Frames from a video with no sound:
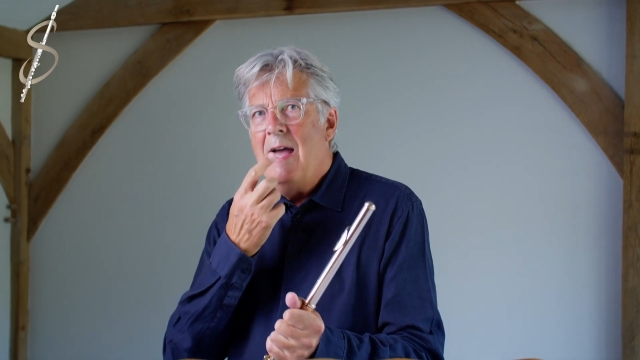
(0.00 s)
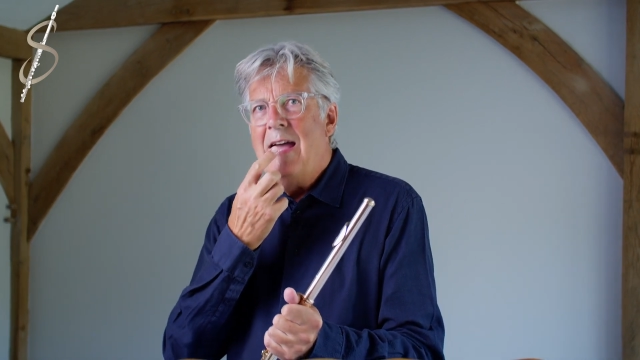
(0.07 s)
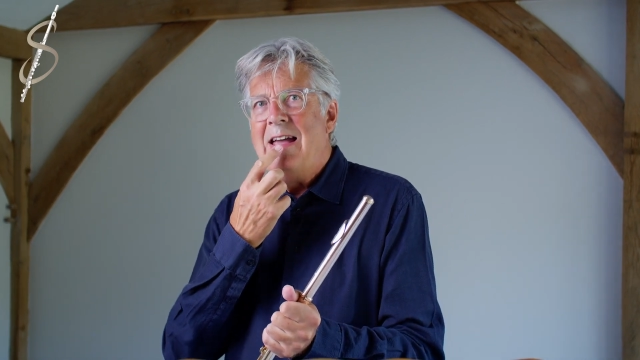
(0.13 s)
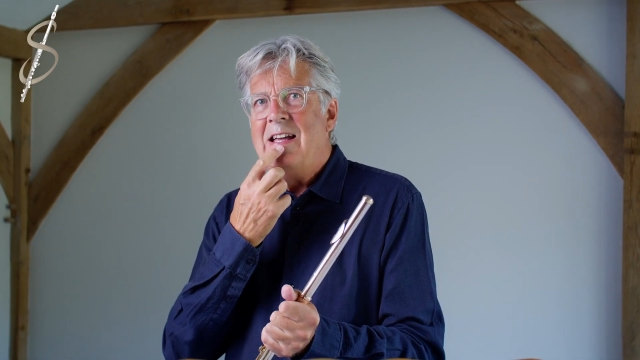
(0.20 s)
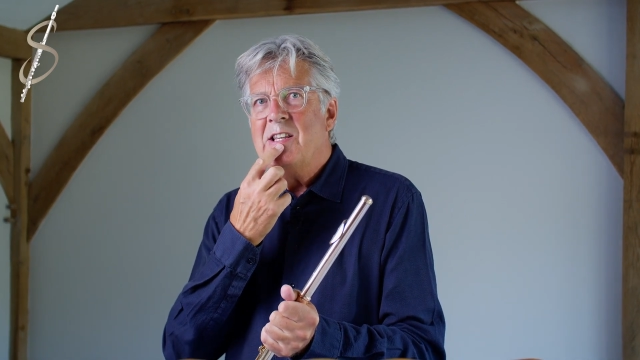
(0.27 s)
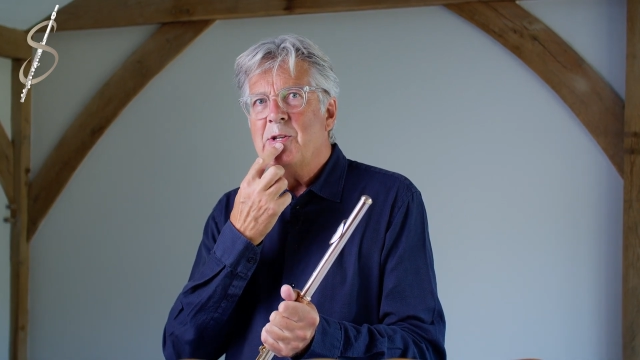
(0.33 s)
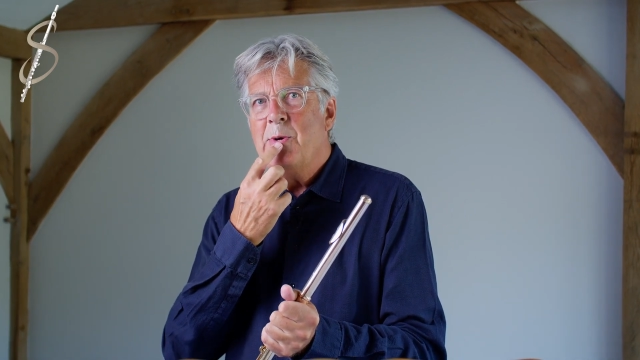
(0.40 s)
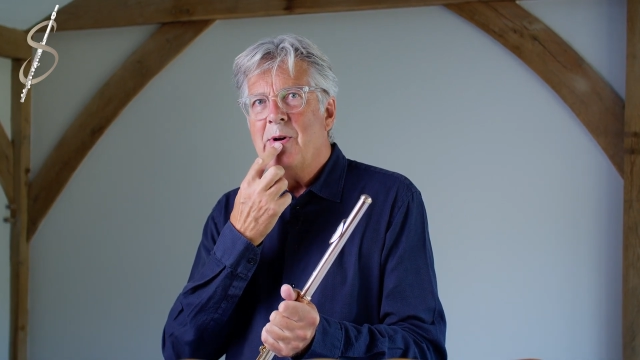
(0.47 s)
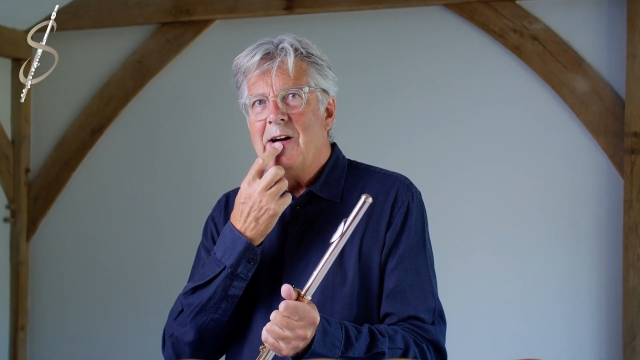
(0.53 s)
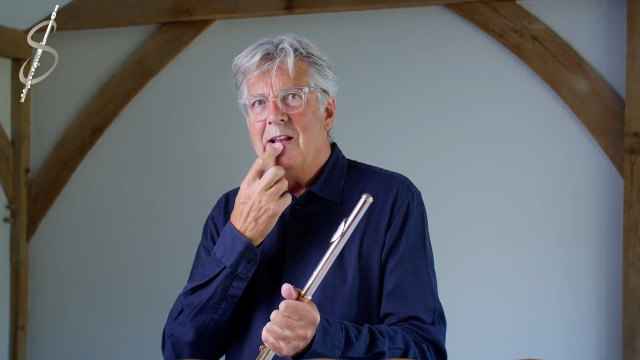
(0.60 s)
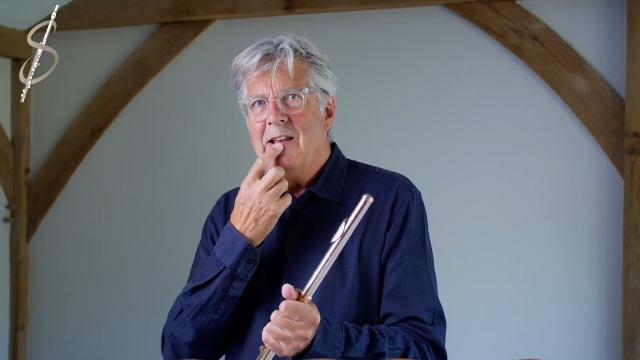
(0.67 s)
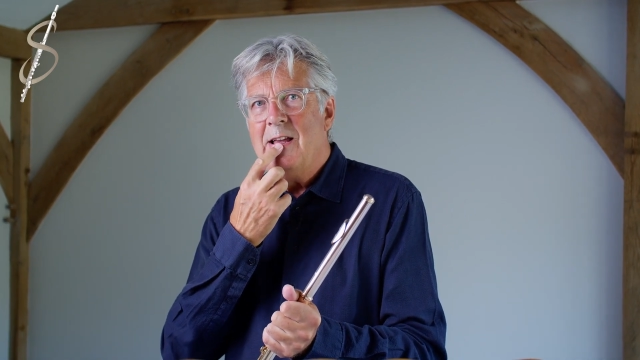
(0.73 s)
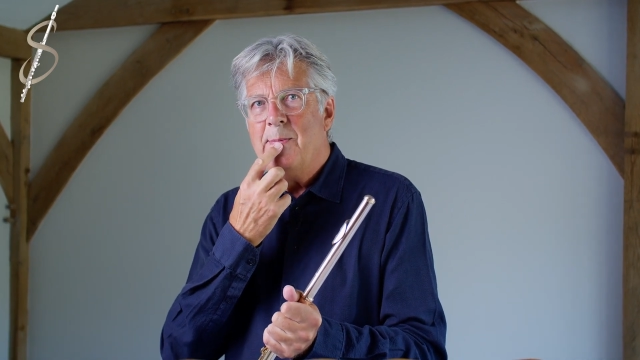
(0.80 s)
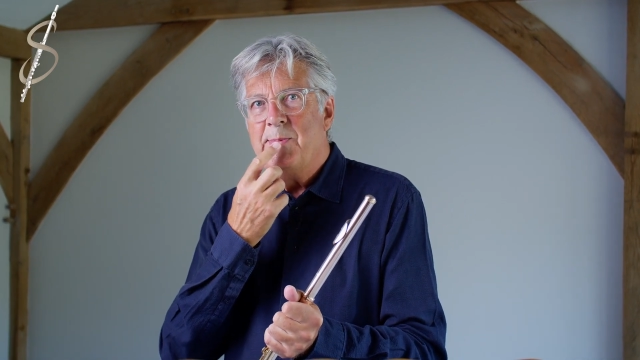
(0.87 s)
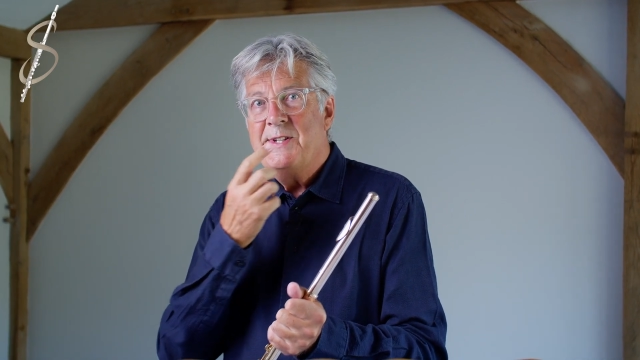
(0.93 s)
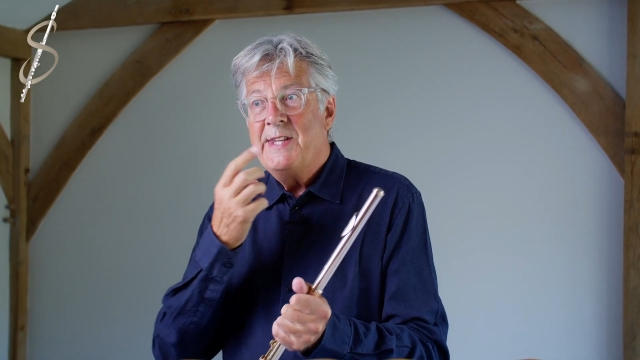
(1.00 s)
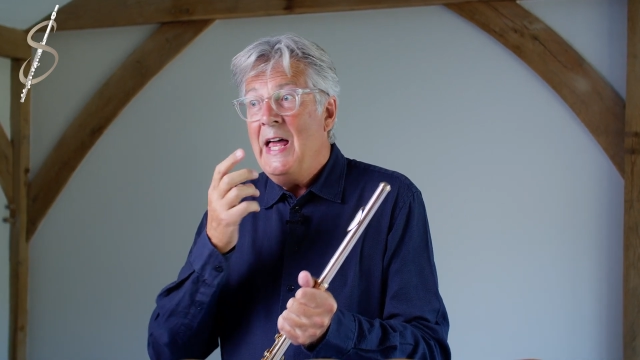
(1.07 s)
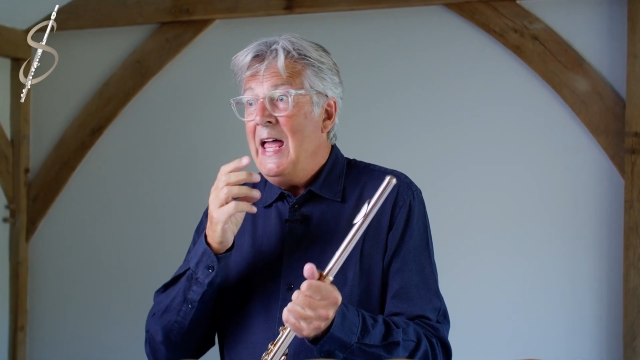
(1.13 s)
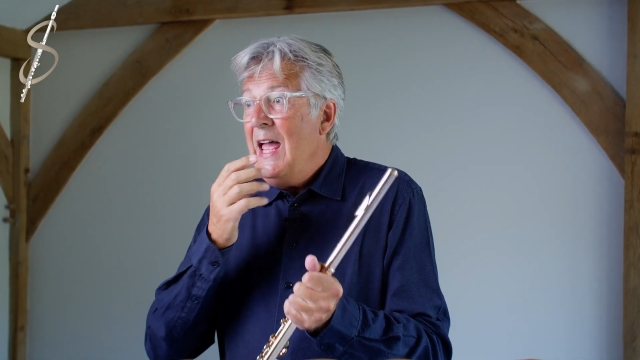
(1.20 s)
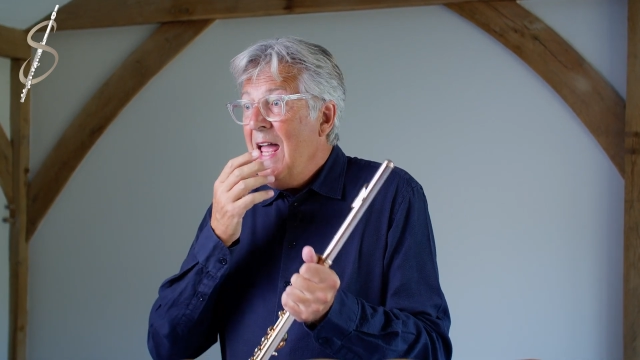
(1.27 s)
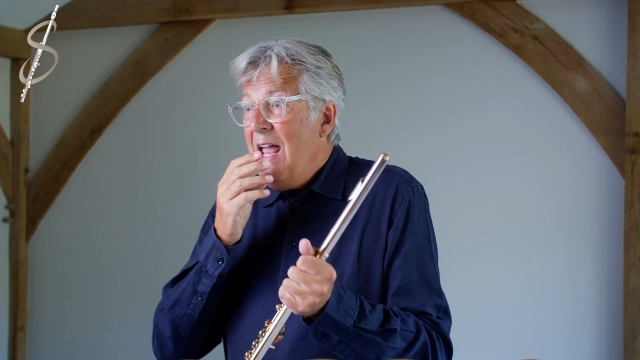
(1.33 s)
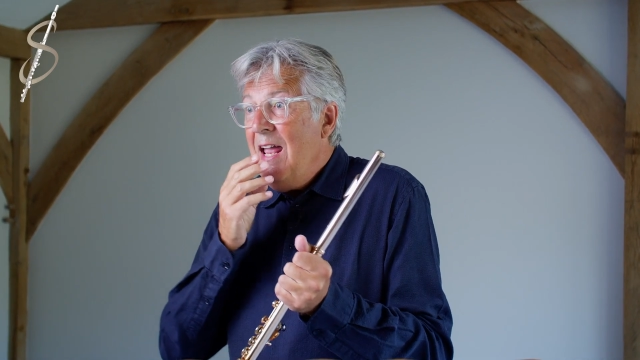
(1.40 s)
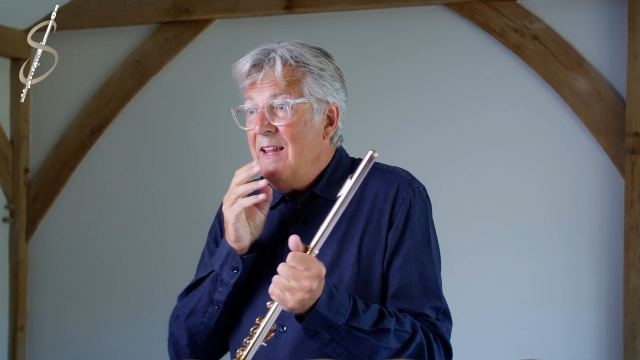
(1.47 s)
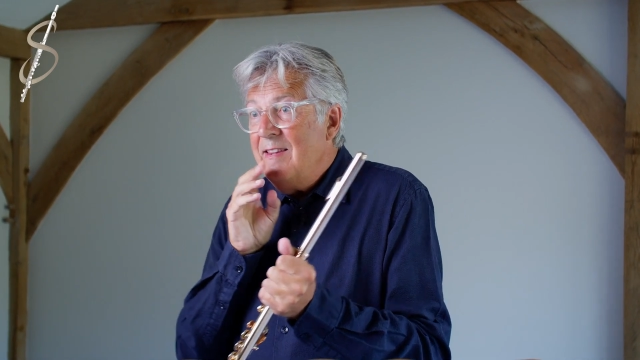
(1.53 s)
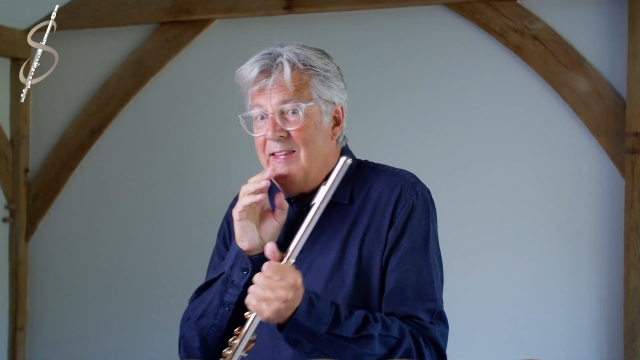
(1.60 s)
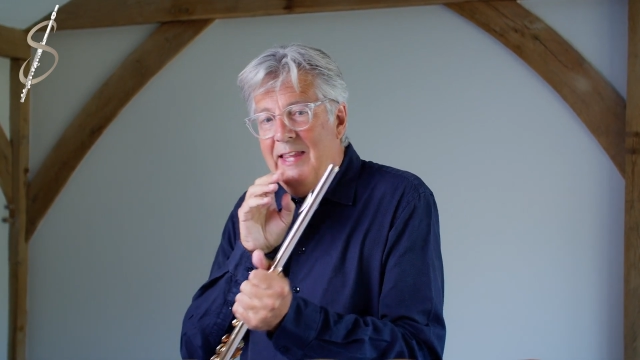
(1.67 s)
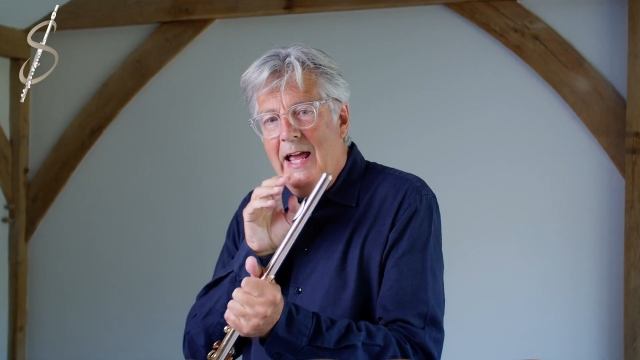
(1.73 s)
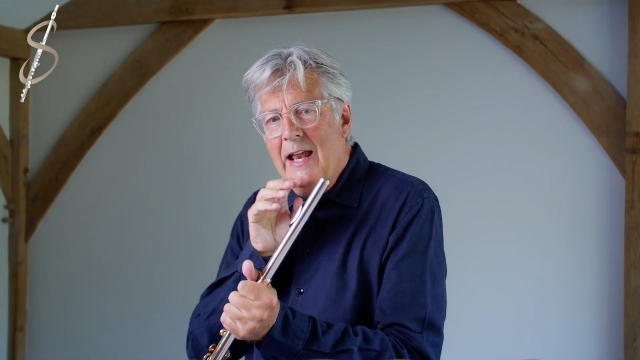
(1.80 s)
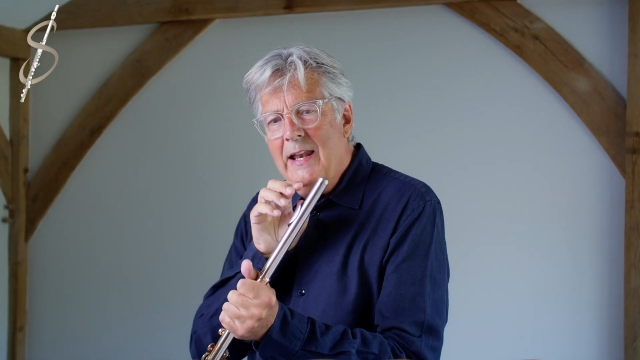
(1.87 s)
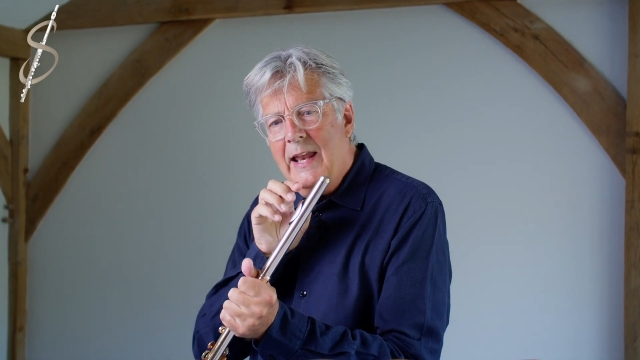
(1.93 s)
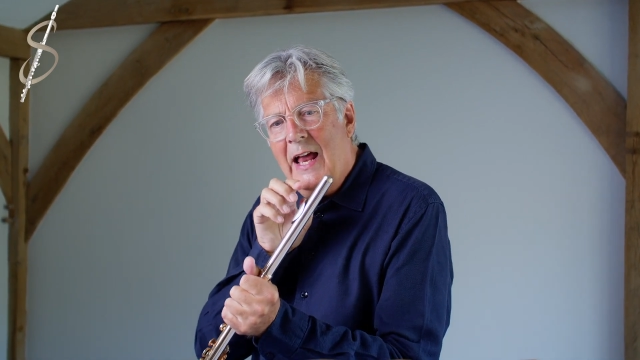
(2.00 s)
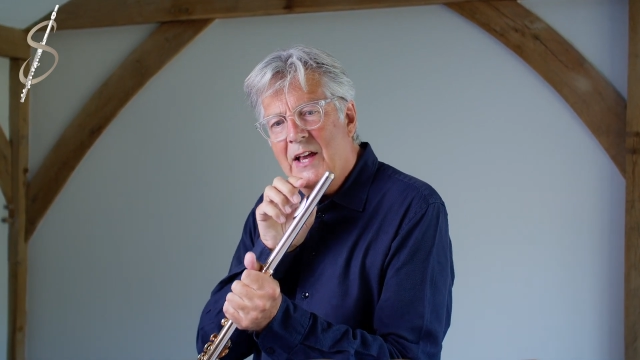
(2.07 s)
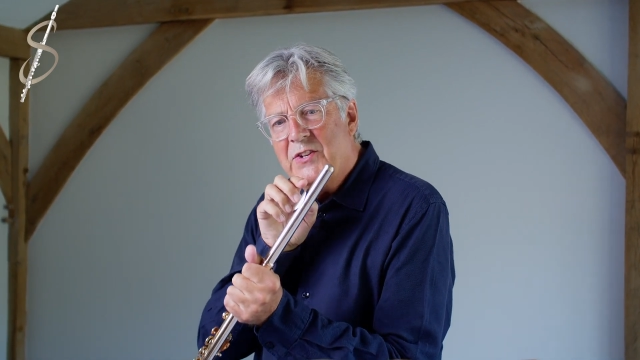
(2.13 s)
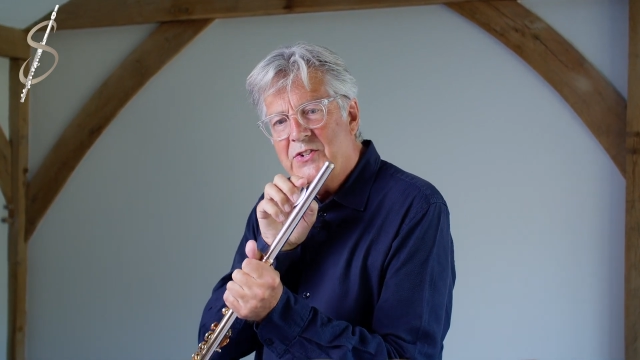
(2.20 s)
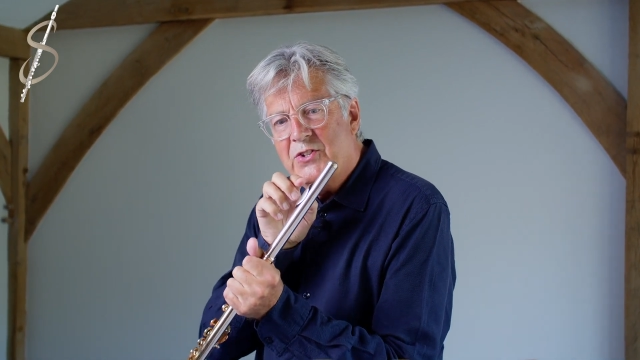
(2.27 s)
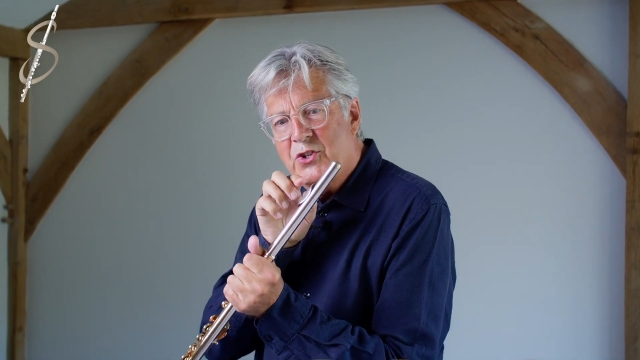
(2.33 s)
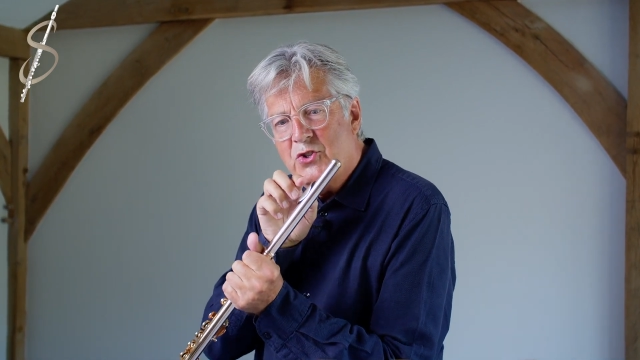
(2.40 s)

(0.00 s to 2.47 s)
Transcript: air to our lips. It then has to